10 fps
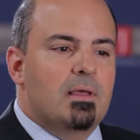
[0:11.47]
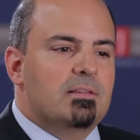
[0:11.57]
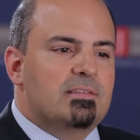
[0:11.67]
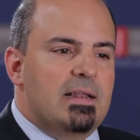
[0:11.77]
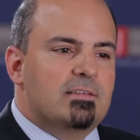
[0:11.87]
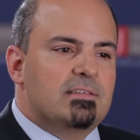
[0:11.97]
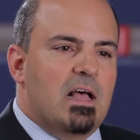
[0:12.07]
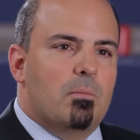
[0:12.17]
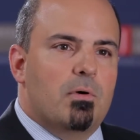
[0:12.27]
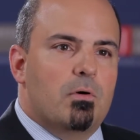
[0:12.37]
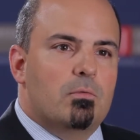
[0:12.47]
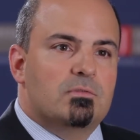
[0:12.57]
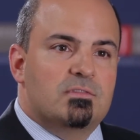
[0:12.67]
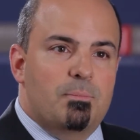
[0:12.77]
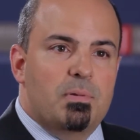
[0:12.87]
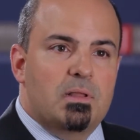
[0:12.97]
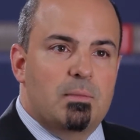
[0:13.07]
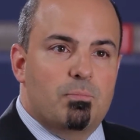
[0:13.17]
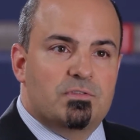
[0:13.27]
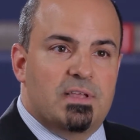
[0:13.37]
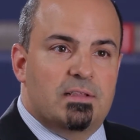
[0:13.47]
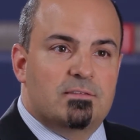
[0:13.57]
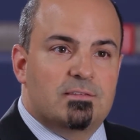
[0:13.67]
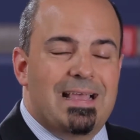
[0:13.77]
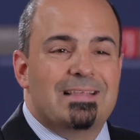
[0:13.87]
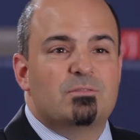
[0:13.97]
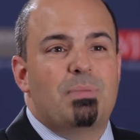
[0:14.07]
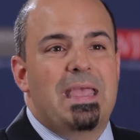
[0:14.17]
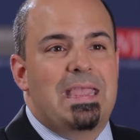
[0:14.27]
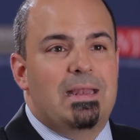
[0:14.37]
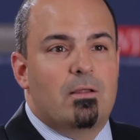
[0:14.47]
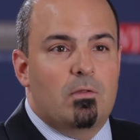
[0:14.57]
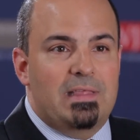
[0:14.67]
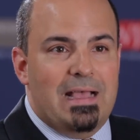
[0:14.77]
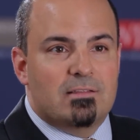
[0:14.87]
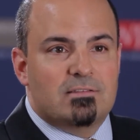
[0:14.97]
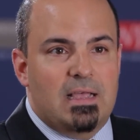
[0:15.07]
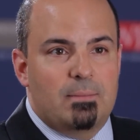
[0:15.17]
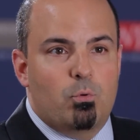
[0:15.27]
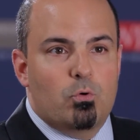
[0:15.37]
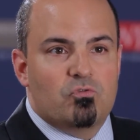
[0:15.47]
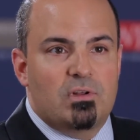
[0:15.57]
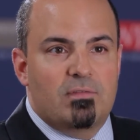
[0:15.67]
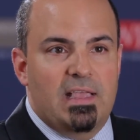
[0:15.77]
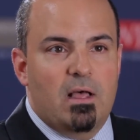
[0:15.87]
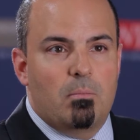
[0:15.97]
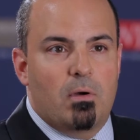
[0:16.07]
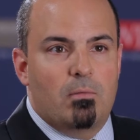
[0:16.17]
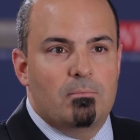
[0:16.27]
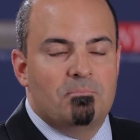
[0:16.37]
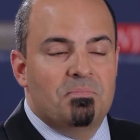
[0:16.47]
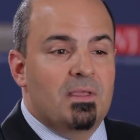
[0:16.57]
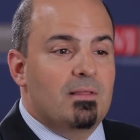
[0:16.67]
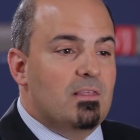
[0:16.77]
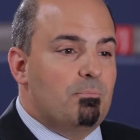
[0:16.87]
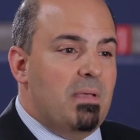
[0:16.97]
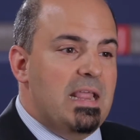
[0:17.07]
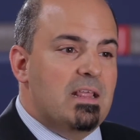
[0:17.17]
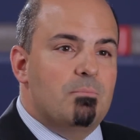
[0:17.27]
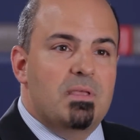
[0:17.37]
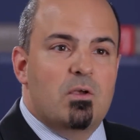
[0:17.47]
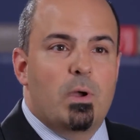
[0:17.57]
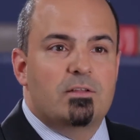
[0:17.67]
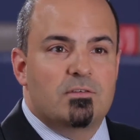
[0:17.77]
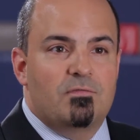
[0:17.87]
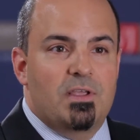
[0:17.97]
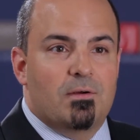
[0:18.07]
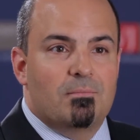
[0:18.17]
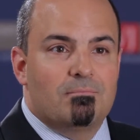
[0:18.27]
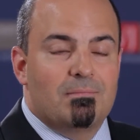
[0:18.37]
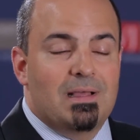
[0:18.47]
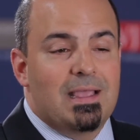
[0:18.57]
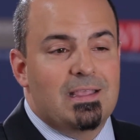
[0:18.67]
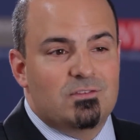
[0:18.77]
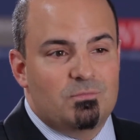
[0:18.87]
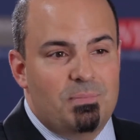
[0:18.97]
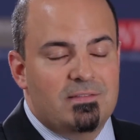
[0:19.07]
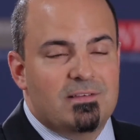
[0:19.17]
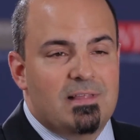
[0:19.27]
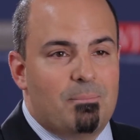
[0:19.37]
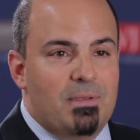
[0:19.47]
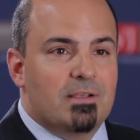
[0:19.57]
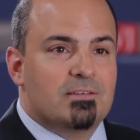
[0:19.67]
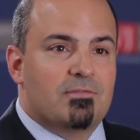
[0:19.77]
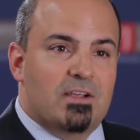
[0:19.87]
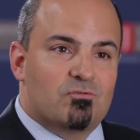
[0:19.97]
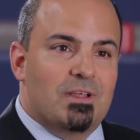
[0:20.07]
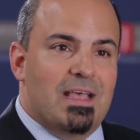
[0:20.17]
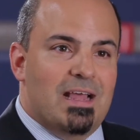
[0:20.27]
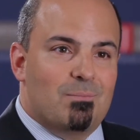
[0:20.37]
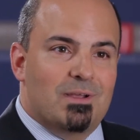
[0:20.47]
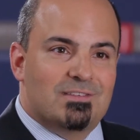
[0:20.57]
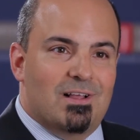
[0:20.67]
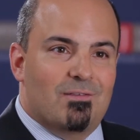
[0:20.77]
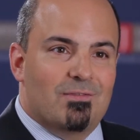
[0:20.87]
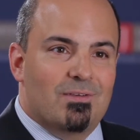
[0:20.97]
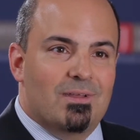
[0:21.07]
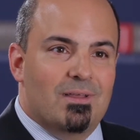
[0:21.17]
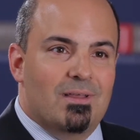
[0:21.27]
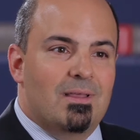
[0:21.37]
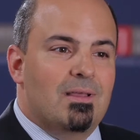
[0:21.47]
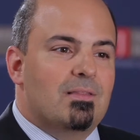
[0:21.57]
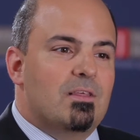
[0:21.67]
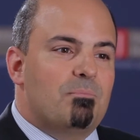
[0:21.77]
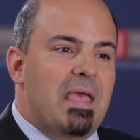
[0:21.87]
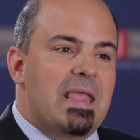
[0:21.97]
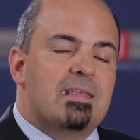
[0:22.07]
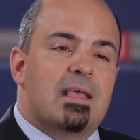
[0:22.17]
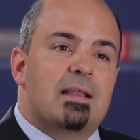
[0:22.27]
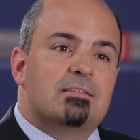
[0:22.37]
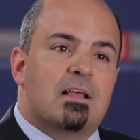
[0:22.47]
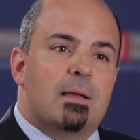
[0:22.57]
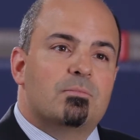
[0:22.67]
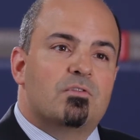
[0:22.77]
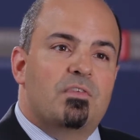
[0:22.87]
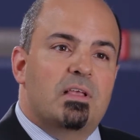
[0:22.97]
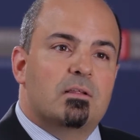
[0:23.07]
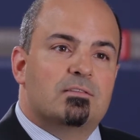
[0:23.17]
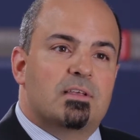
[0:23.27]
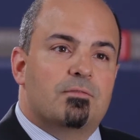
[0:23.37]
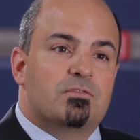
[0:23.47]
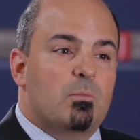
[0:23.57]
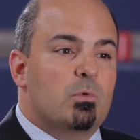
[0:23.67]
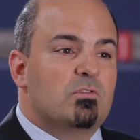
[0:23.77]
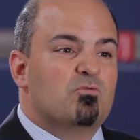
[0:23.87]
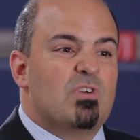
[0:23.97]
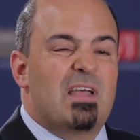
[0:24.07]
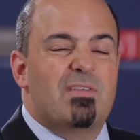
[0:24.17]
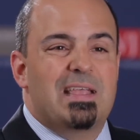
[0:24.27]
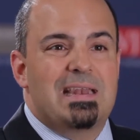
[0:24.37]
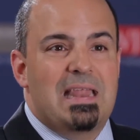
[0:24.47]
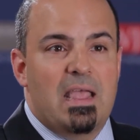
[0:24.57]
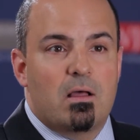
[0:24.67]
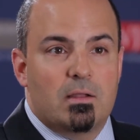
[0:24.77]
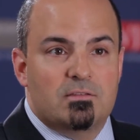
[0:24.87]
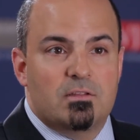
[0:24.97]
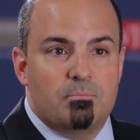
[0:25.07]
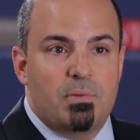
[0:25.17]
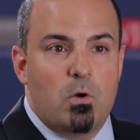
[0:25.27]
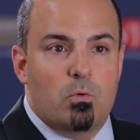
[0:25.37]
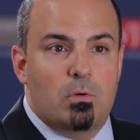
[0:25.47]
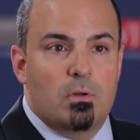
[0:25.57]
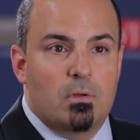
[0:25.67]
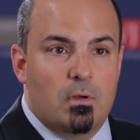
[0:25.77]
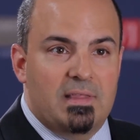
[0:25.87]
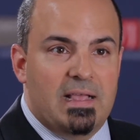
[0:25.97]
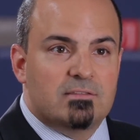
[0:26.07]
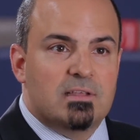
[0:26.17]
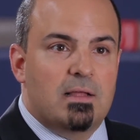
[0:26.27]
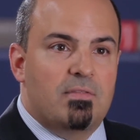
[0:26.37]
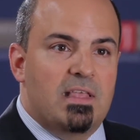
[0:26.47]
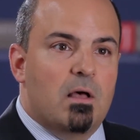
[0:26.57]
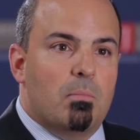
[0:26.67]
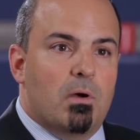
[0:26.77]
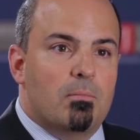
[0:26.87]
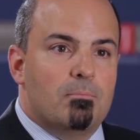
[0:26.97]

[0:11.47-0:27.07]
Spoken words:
Tennis elbow typically presents as pain on the outside portion of the elbow. The pain can be quite severe, and I can speak to that because I've actually had it myself. The pain can at times feel as if someone's driving a nail into the bone on the outside of the elbow.